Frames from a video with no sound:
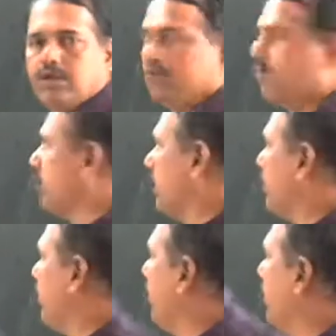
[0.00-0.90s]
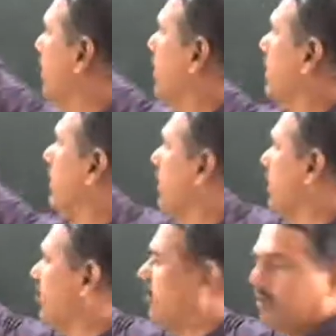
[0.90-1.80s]
So therefore,
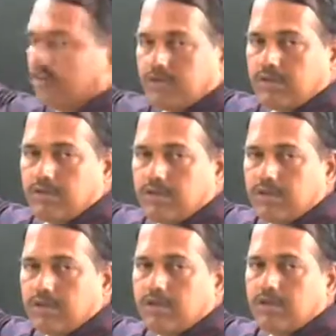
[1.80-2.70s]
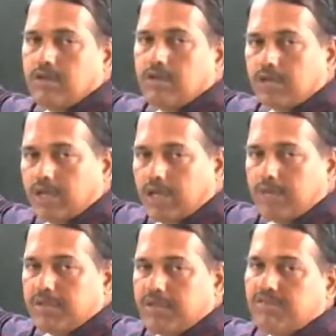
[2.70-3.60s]
its
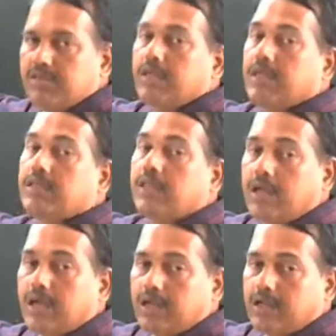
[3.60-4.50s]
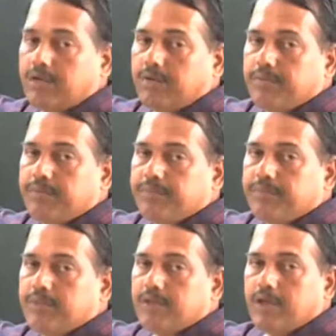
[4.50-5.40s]
name is ethane.
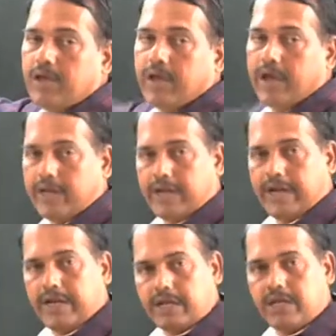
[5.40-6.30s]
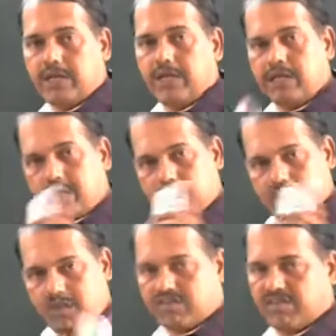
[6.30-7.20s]
And ending
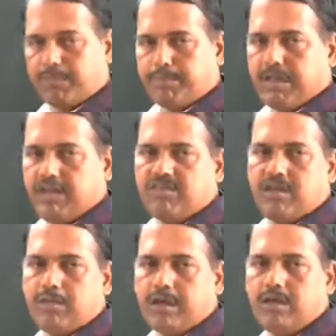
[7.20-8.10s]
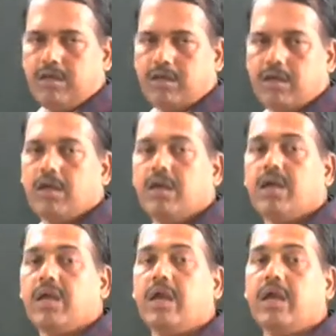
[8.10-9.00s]
E is replaced by
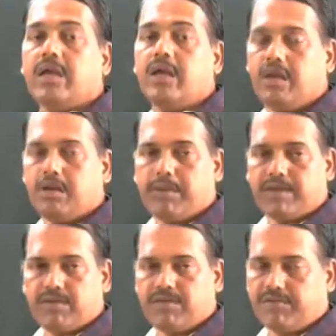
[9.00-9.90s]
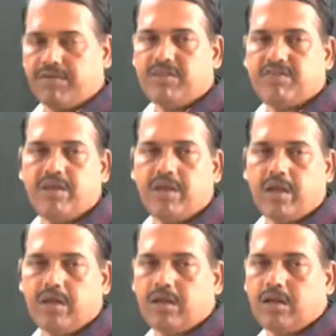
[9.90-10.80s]
Al, by the suffix
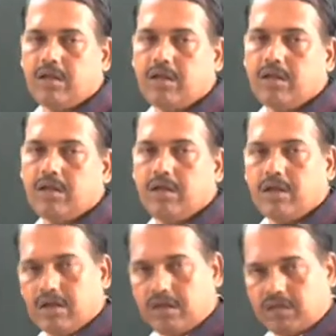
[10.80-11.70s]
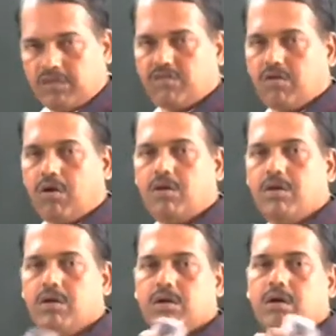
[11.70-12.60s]
Al. It is
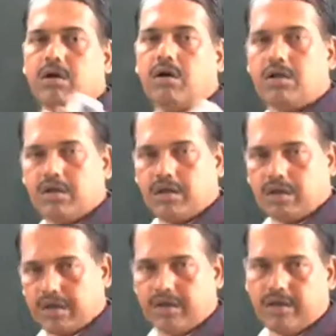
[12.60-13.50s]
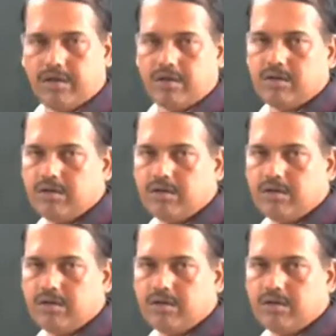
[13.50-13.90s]
called aldehyde.